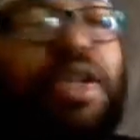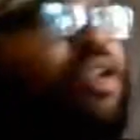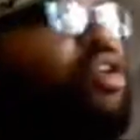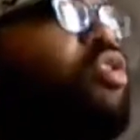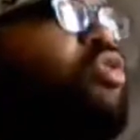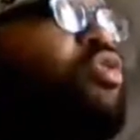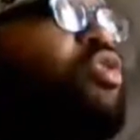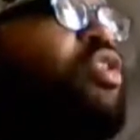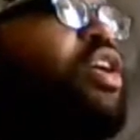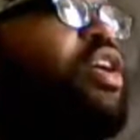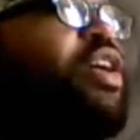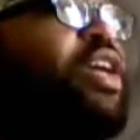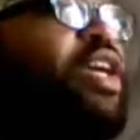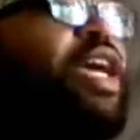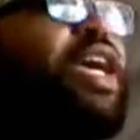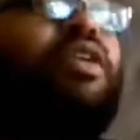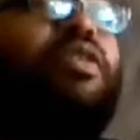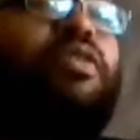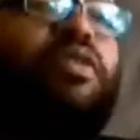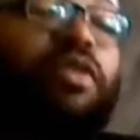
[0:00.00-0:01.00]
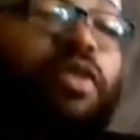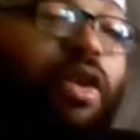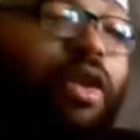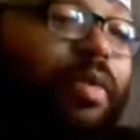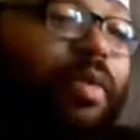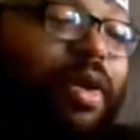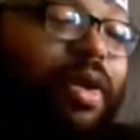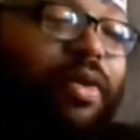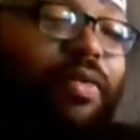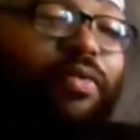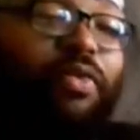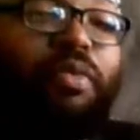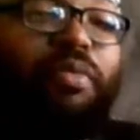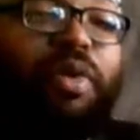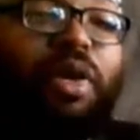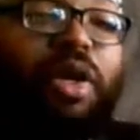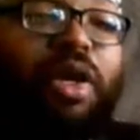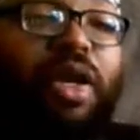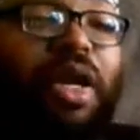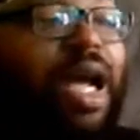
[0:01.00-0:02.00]
You know, he, again, talking about his
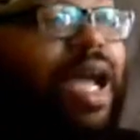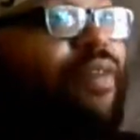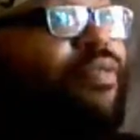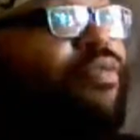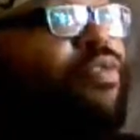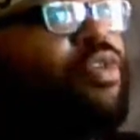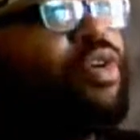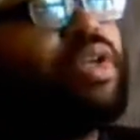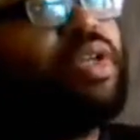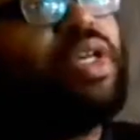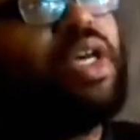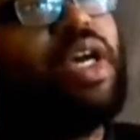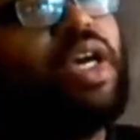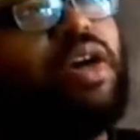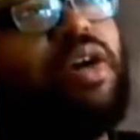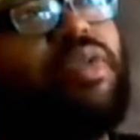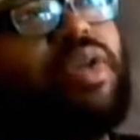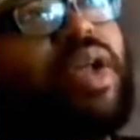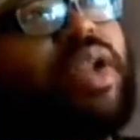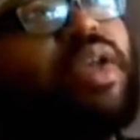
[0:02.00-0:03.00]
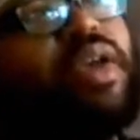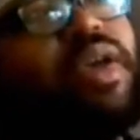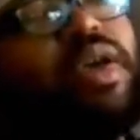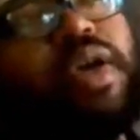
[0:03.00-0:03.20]
football life, you can tell that